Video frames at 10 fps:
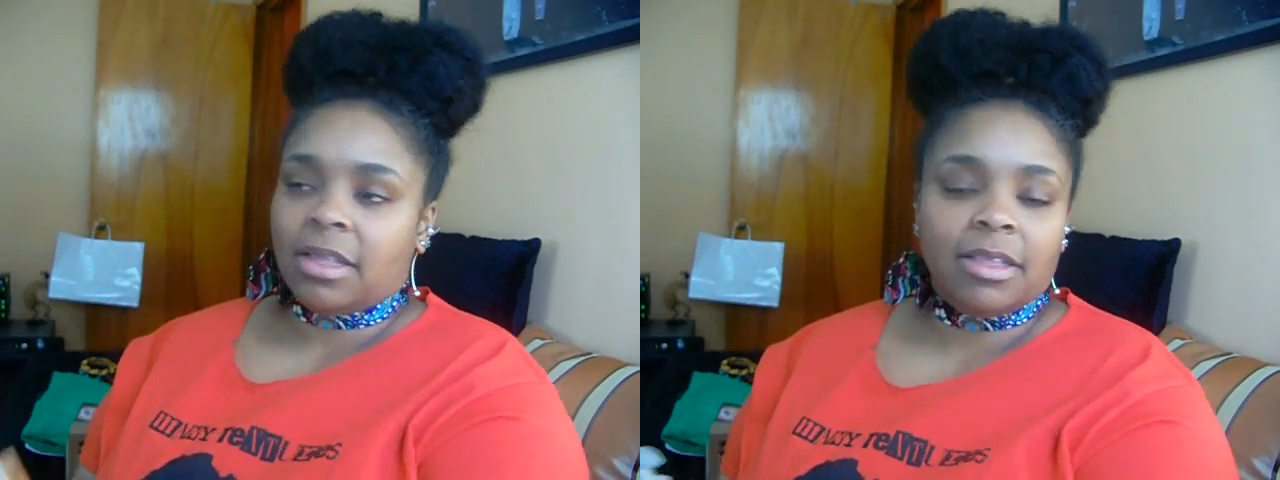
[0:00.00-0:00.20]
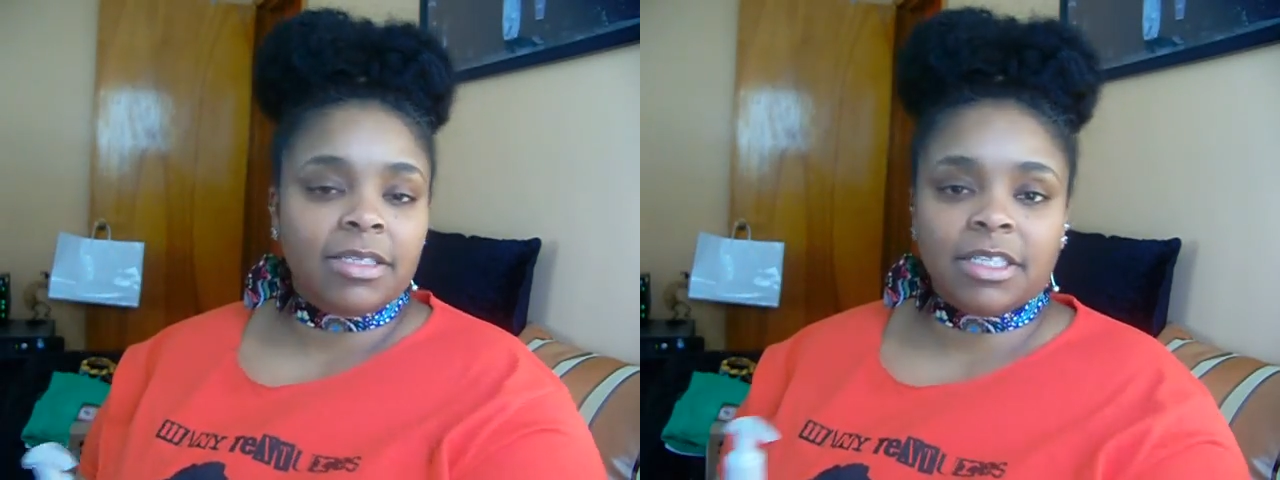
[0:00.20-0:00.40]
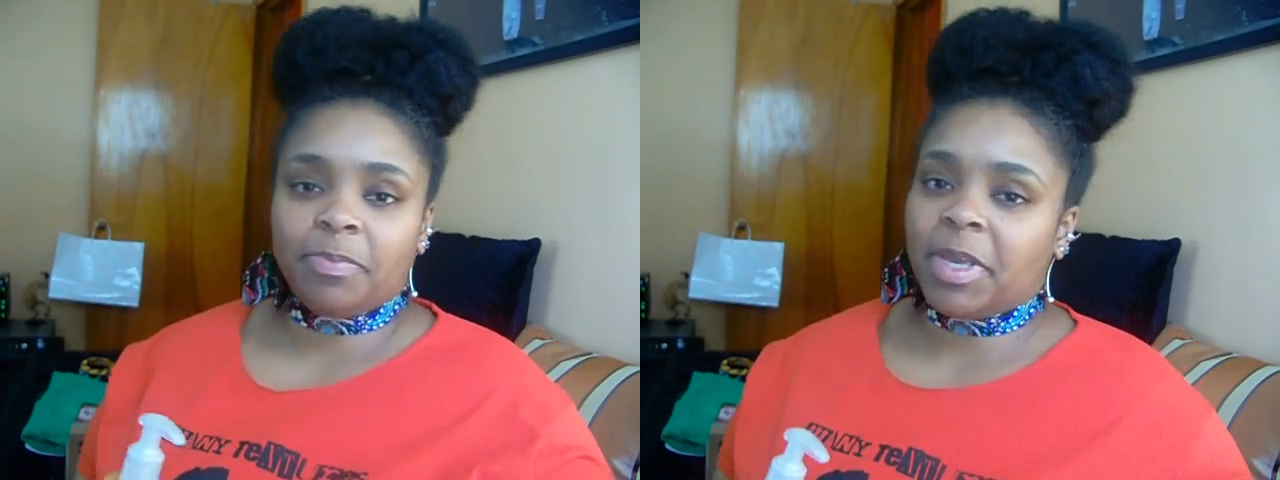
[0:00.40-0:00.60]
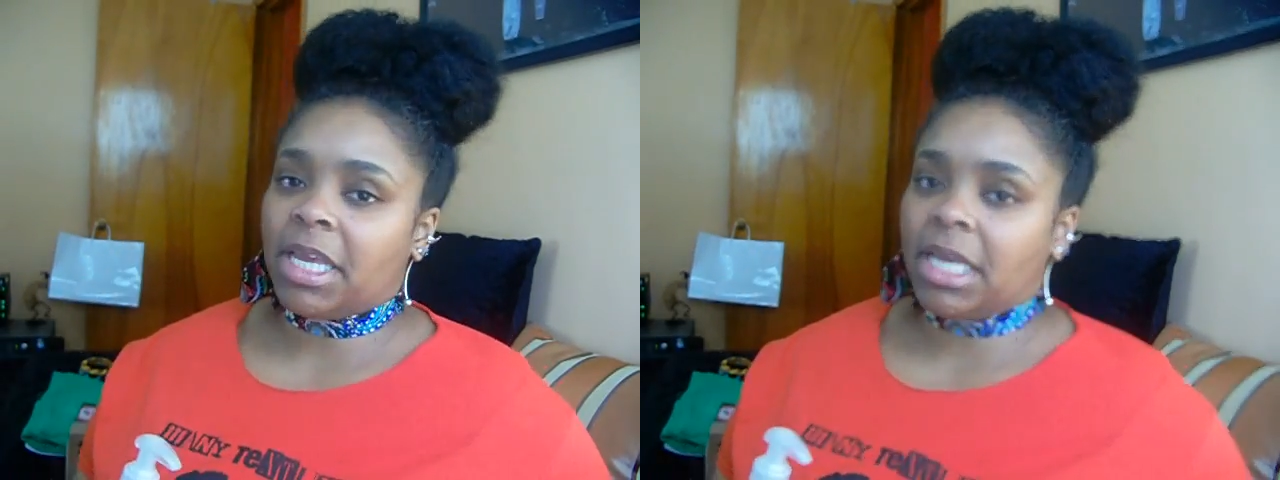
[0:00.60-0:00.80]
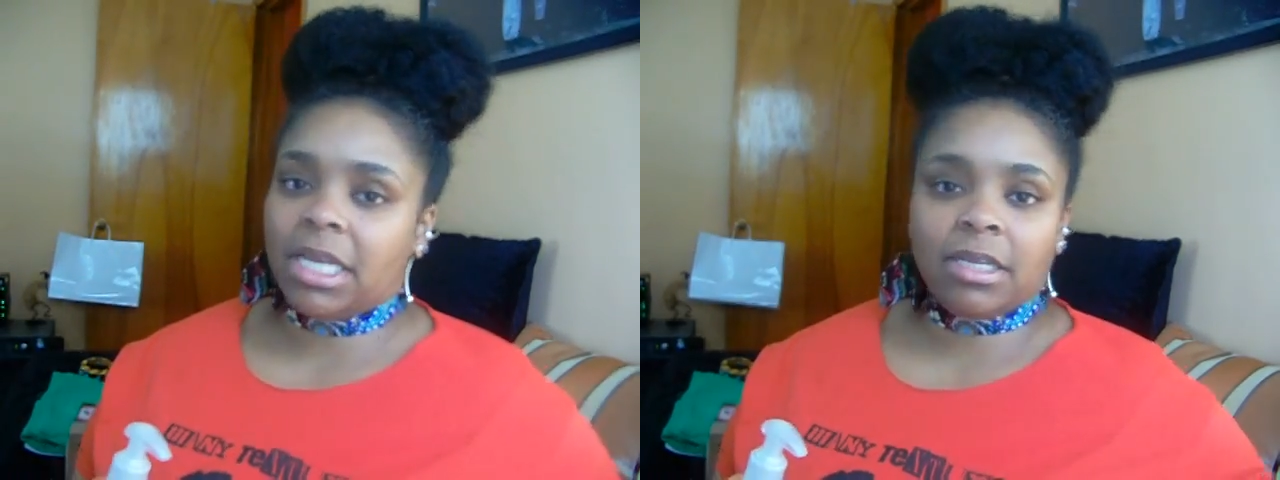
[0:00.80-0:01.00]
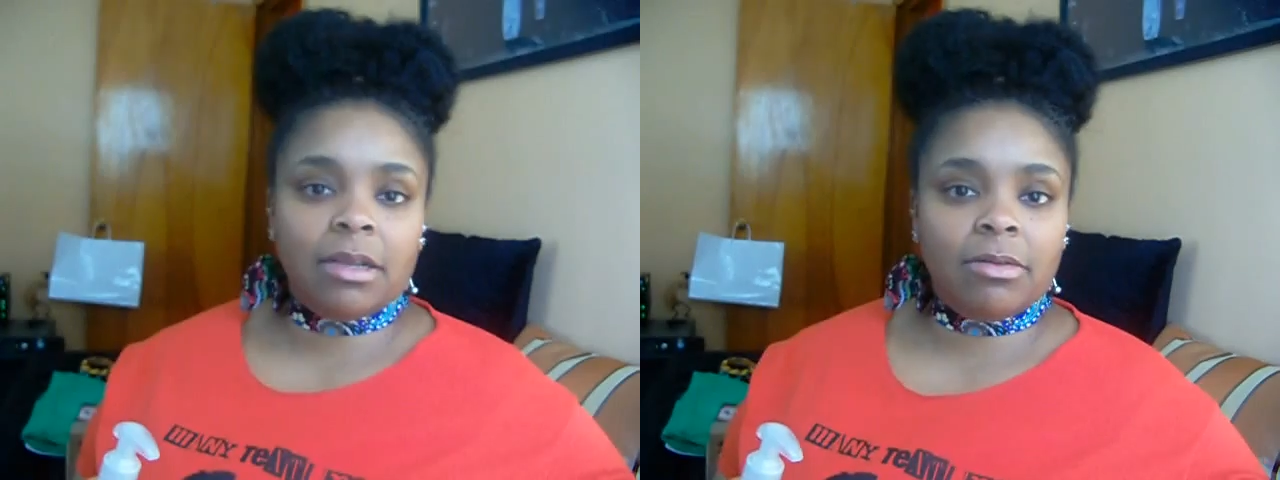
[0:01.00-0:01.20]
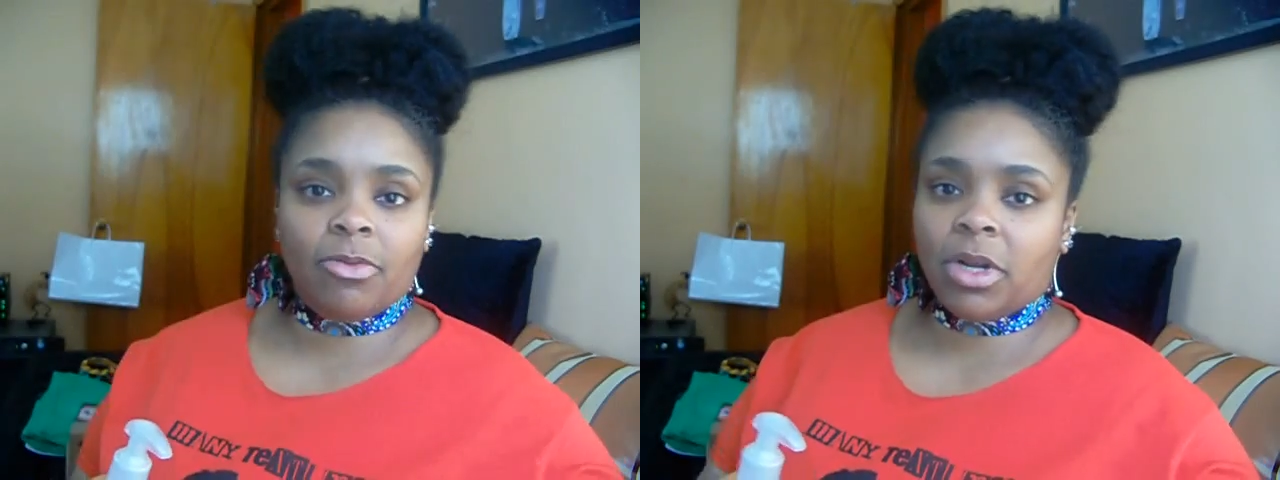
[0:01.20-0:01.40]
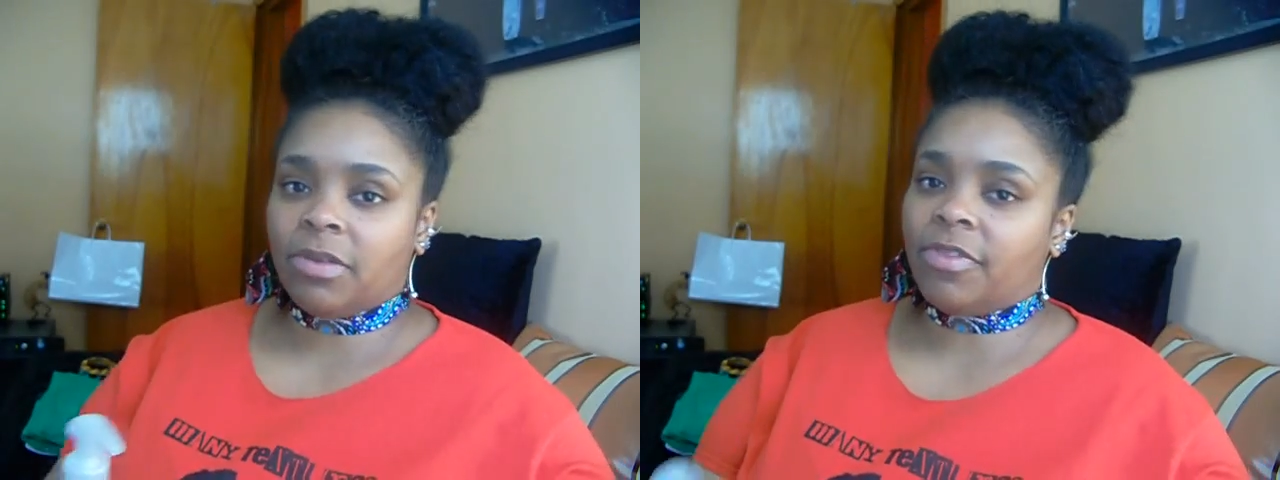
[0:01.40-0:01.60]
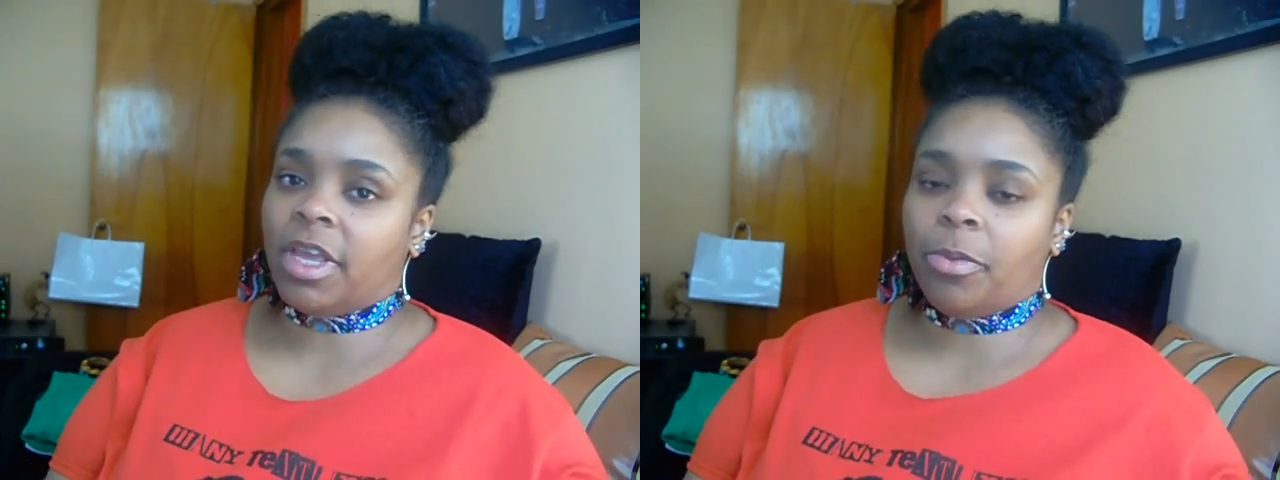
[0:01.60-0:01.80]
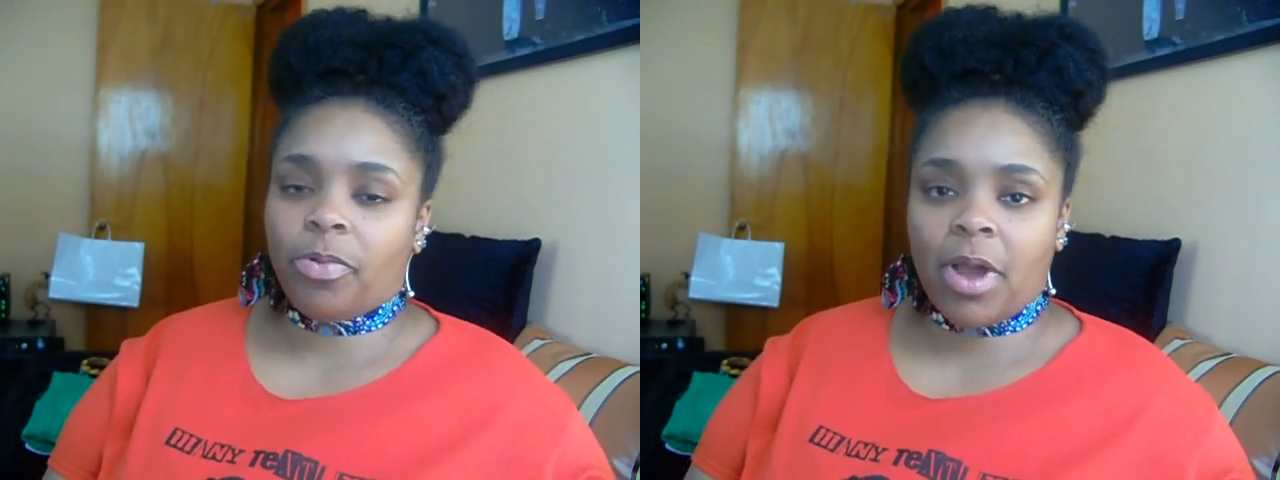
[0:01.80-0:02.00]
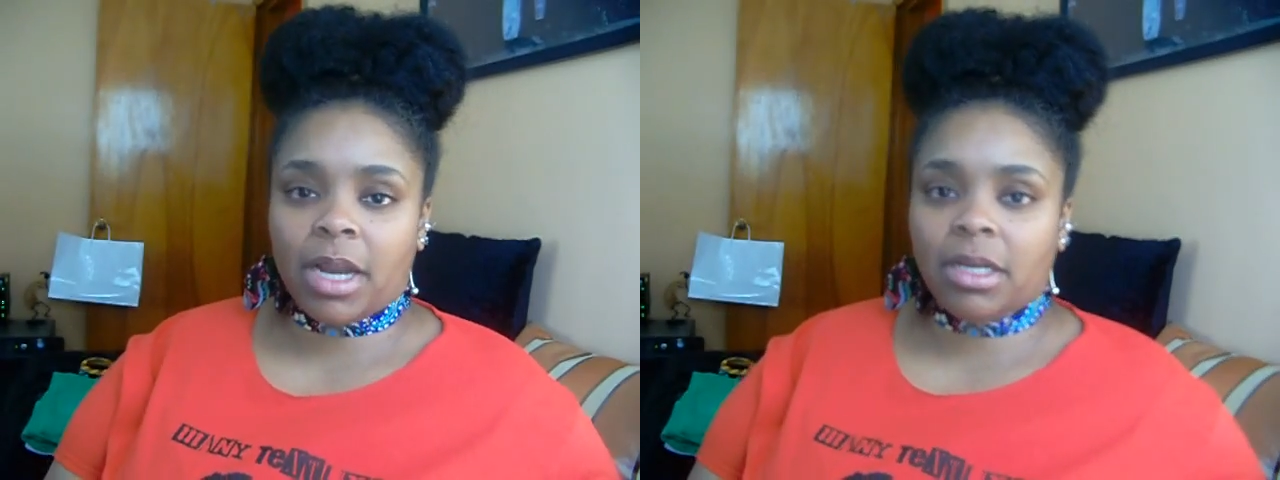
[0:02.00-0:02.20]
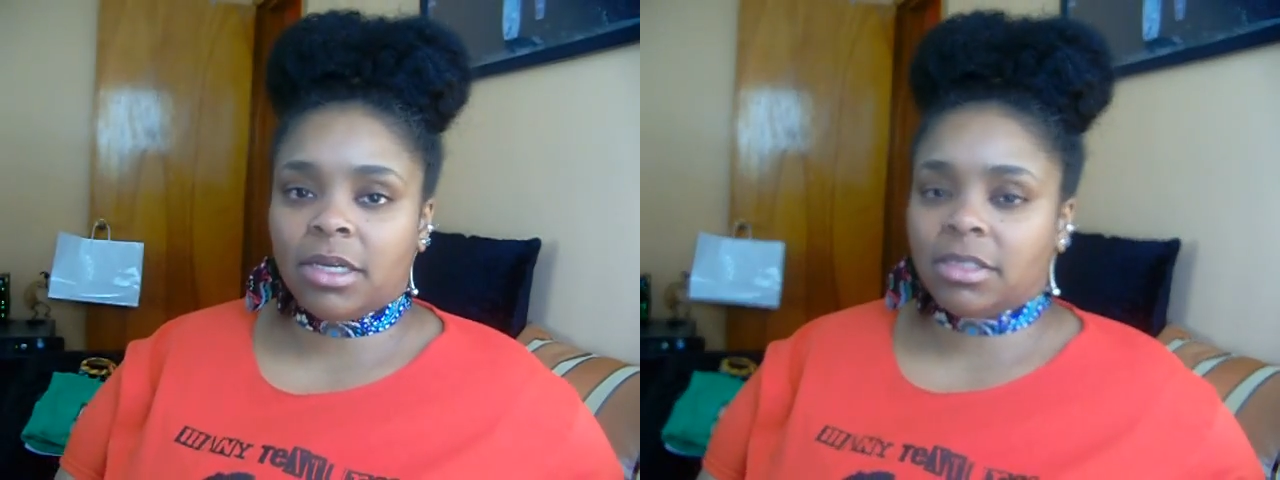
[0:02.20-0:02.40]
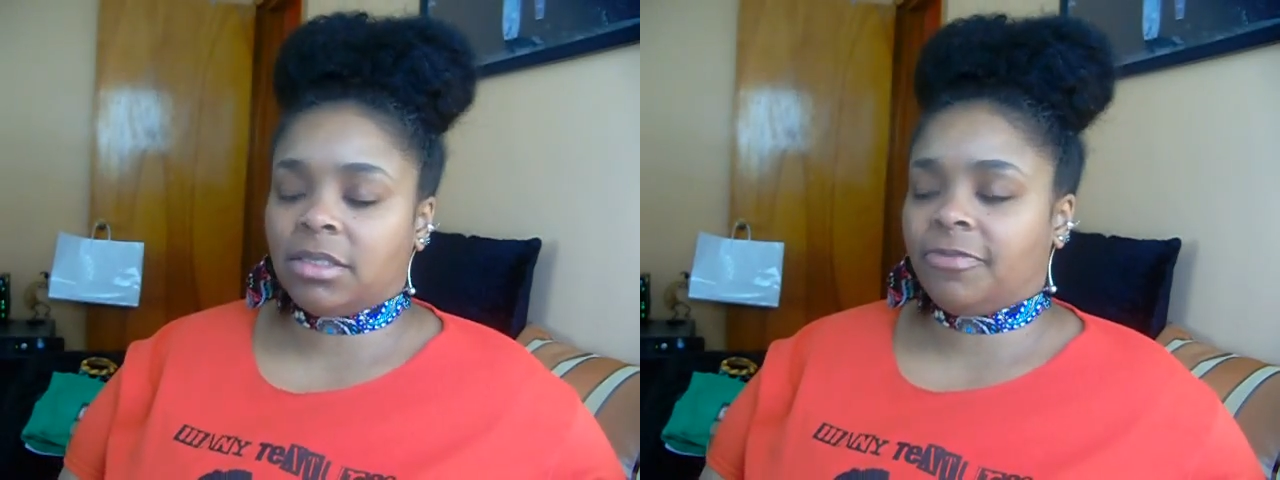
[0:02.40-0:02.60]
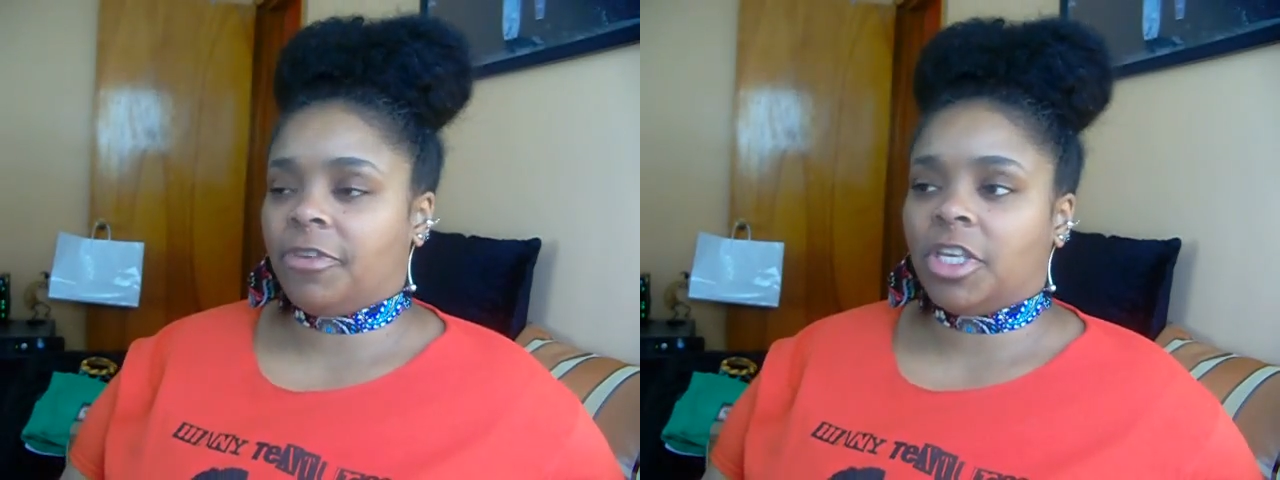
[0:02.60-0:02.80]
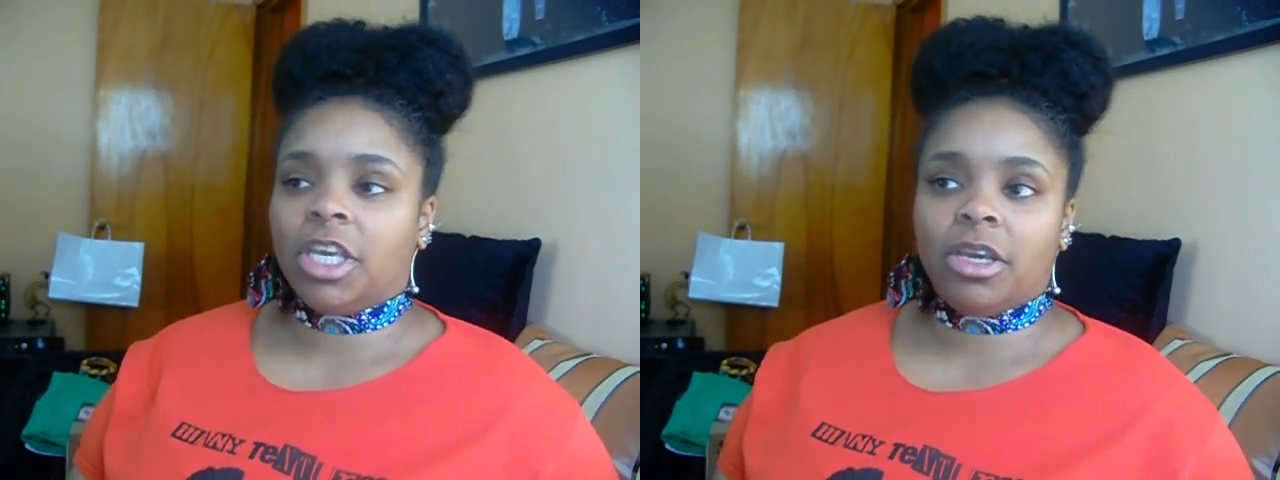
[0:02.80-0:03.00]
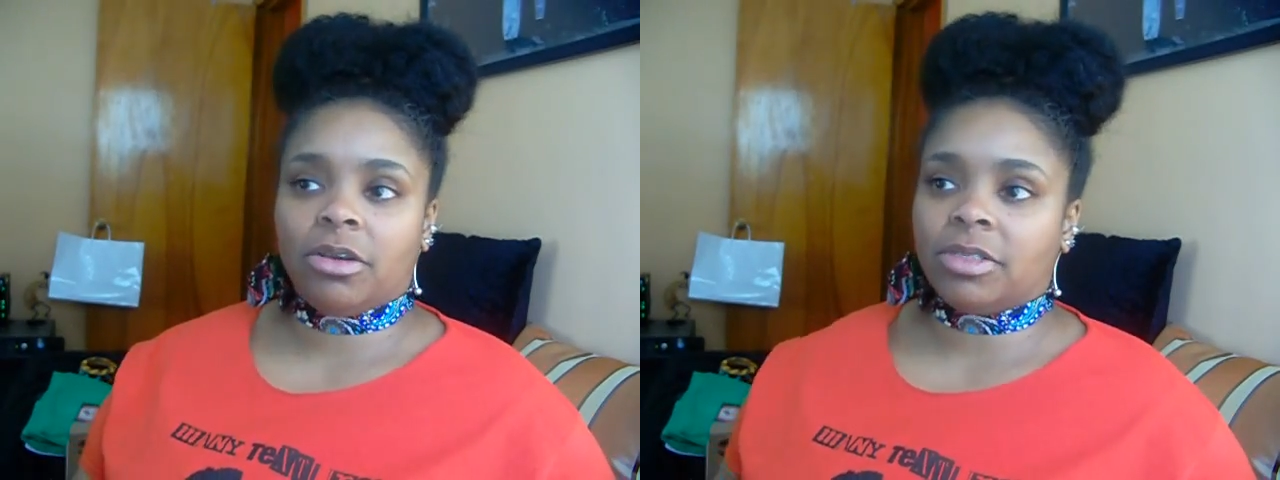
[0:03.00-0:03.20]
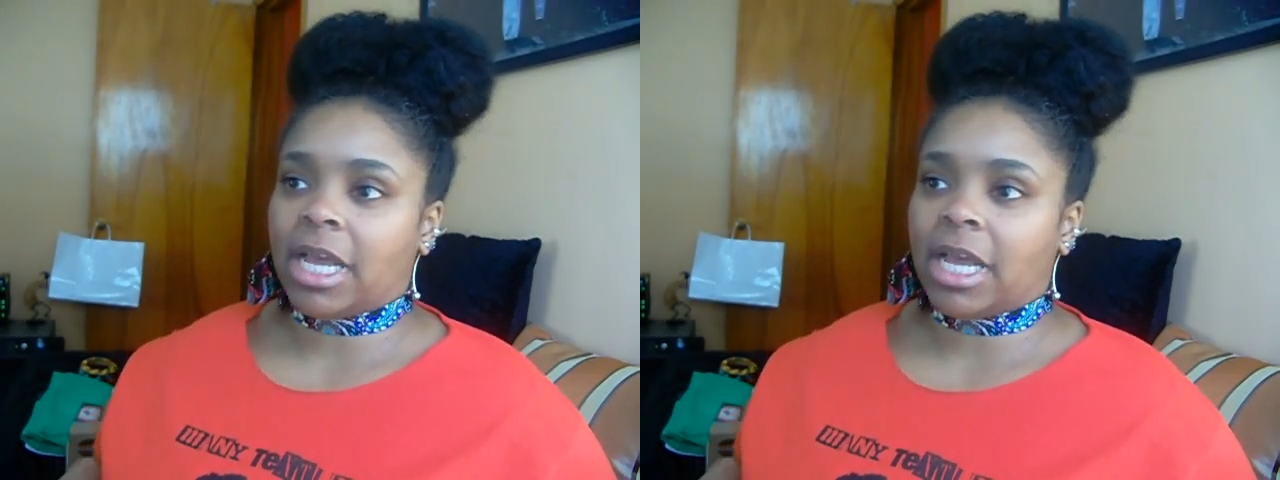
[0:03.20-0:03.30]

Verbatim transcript: This has been one of their products for years.